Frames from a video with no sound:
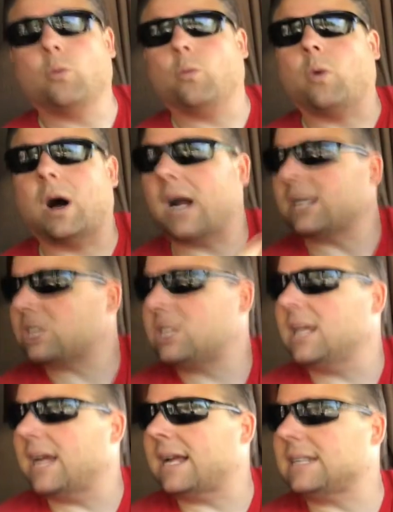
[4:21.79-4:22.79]
watch
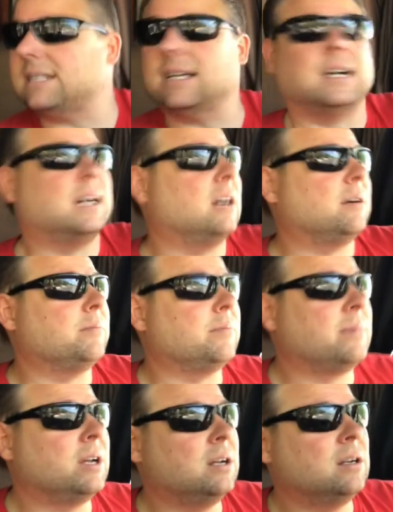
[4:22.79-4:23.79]
that. um,
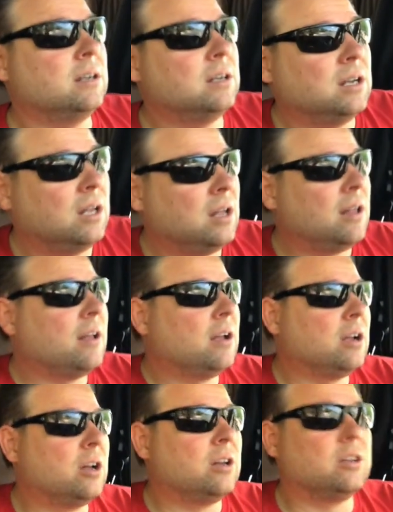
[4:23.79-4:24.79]

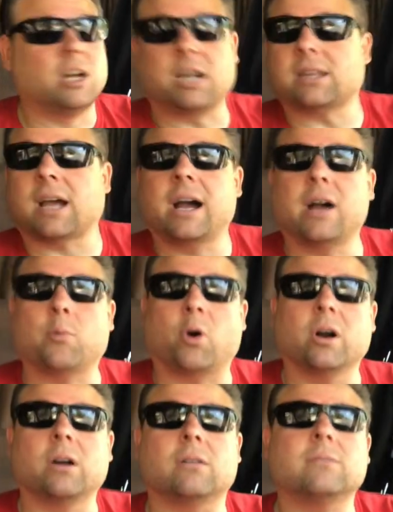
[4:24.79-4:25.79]
Look at the hub
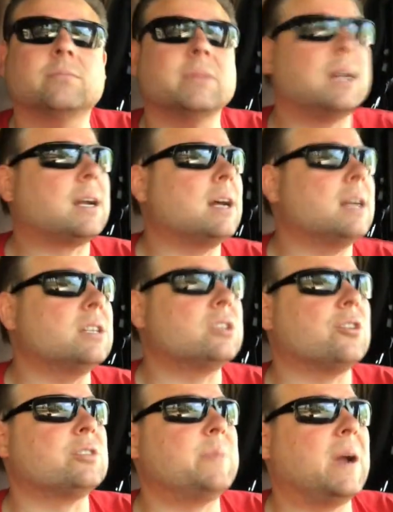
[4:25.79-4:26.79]
oil, because
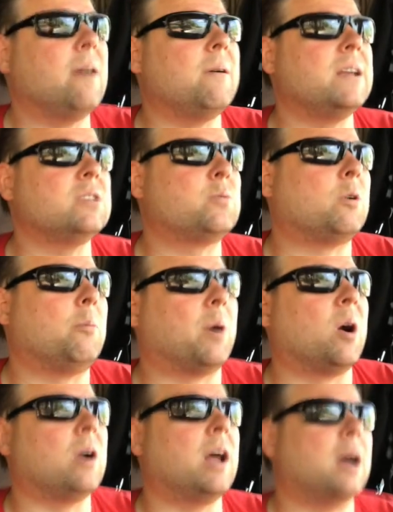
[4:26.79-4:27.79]
those bearings will
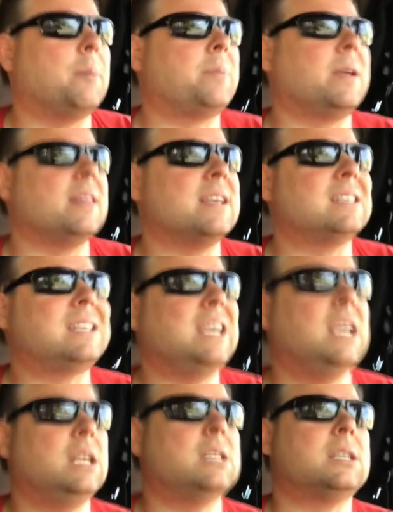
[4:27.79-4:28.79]
burn up in this
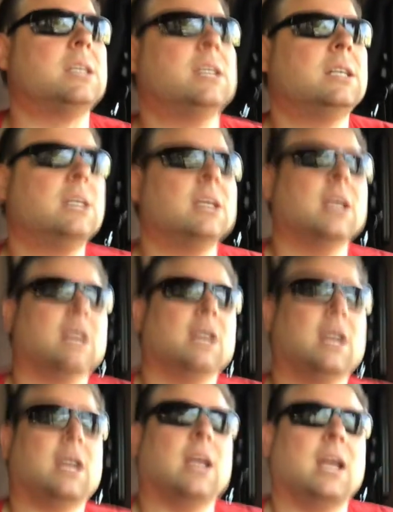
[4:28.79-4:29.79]
heat
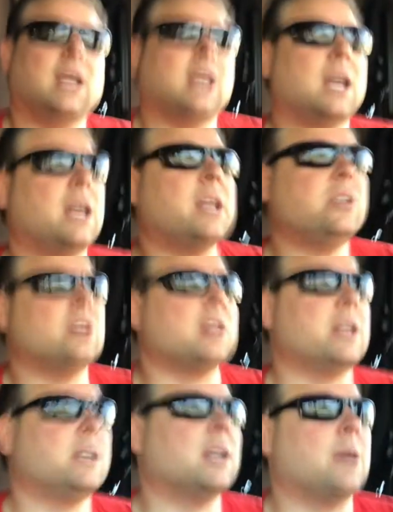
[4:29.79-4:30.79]
and you'll
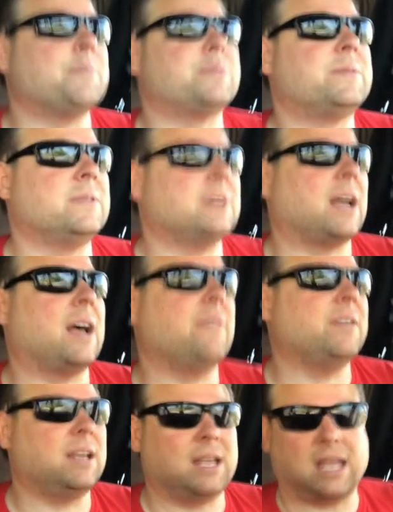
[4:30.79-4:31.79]
end up
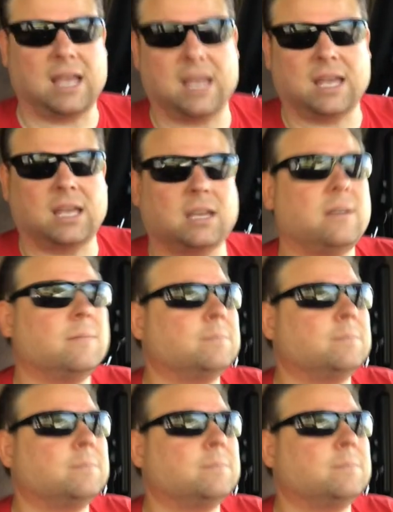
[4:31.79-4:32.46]
having a